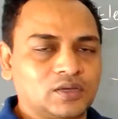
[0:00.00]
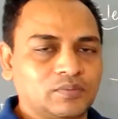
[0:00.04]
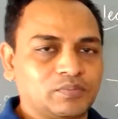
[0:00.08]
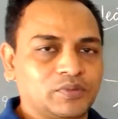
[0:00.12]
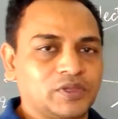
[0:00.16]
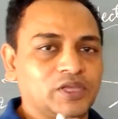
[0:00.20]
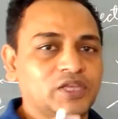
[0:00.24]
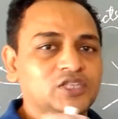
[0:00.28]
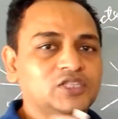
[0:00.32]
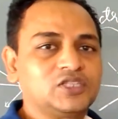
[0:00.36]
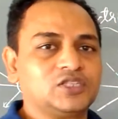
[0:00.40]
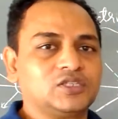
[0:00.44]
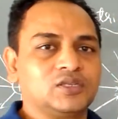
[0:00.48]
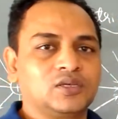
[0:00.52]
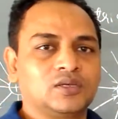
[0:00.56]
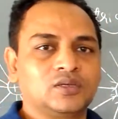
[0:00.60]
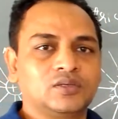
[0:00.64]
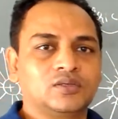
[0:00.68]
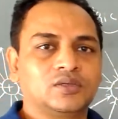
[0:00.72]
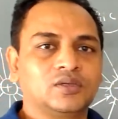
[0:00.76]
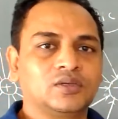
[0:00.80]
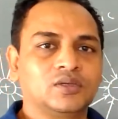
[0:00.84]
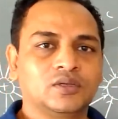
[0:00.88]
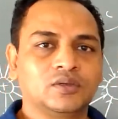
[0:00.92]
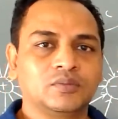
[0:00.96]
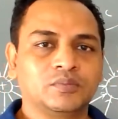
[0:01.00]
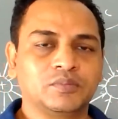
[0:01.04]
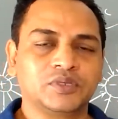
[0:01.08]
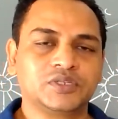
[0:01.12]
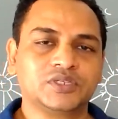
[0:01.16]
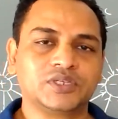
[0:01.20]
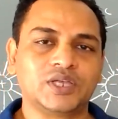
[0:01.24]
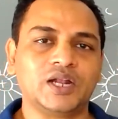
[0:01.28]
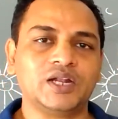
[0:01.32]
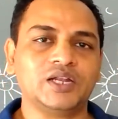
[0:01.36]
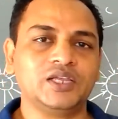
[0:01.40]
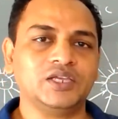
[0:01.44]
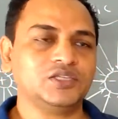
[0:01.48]
placed
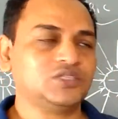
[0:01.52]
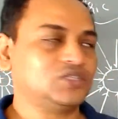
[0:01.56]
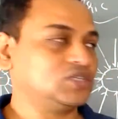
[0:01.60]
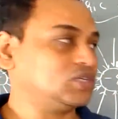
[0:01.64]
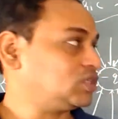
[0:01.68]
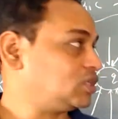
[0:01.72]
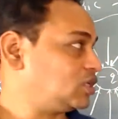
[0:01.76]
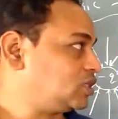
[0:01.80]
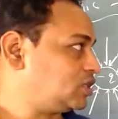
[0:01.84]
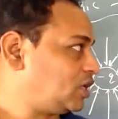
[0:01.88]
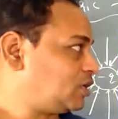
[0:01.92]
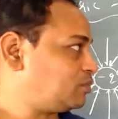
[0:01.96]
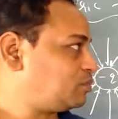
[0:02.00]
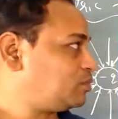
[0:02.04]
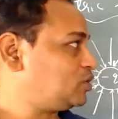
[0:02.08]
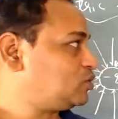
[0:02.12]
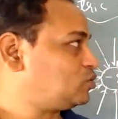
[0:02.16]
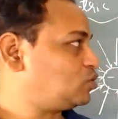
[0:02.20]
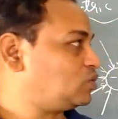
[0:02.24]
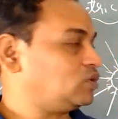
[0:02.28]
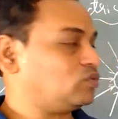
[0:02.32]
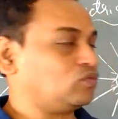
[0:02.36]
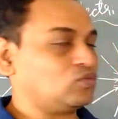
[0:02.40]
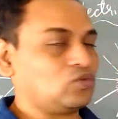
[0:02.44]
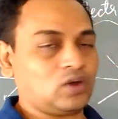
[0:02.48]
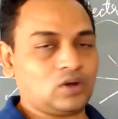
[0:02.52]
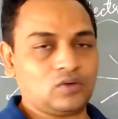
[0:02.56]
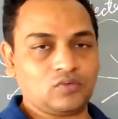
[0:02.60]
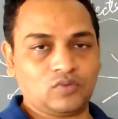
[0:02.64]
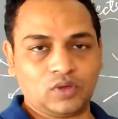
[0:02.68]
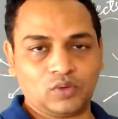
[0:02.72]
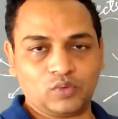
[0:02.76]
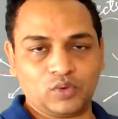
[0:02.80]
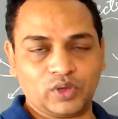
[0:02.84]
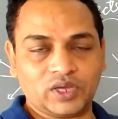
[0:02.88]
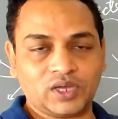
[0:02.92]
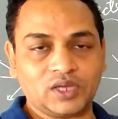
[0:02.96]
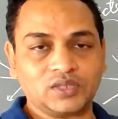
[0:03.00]
beside each other, that means in one way
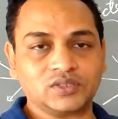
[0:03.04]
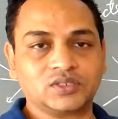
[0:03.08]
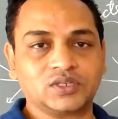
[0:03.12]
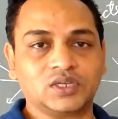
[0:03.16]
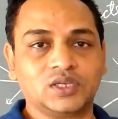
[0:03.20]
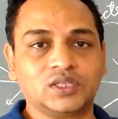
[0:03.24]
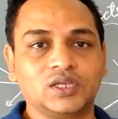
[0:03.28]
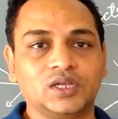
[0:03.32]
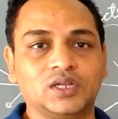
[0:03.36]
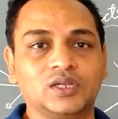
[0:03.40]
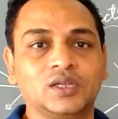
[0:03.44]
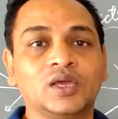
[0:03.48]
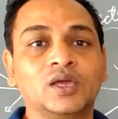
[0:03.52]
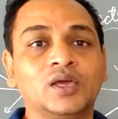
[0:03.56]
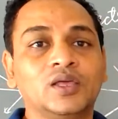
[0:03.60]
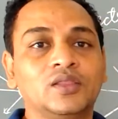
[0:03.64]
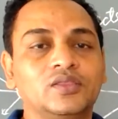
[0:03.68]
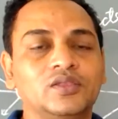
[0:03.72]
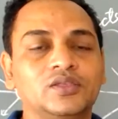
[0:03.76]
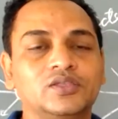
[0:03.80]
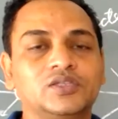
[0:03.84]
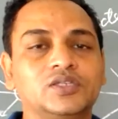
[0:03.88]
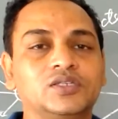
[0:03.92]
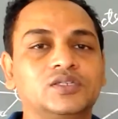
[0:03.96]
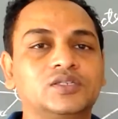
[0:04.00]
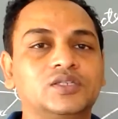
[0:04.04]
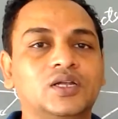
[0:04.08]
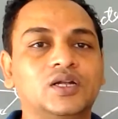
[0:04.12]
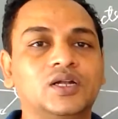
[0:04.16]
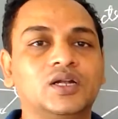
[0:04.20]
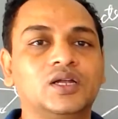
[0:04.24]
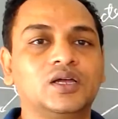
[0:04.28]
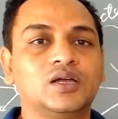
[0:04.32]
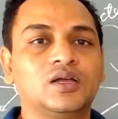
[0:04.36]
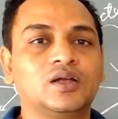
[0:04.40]
we can say that this is the